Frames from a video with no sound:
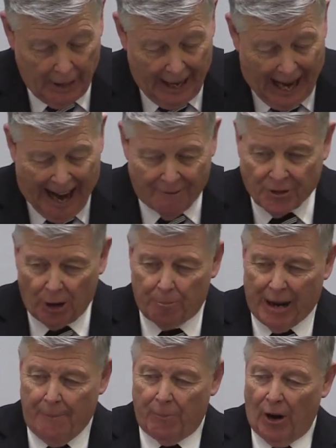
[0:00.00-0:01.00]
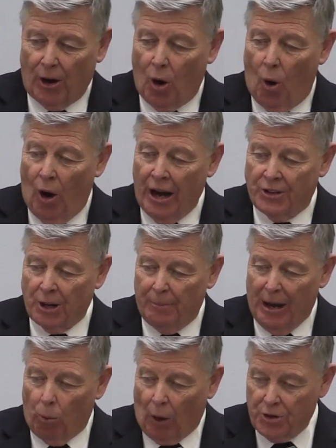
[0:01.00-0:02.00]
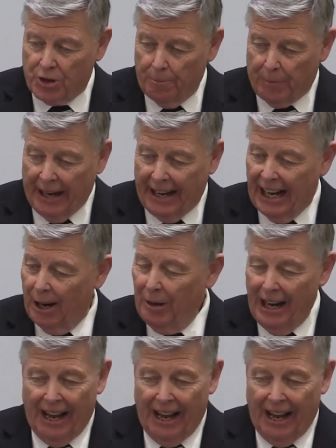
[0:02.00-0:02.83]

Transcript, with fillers: After people are going to be worshiping him,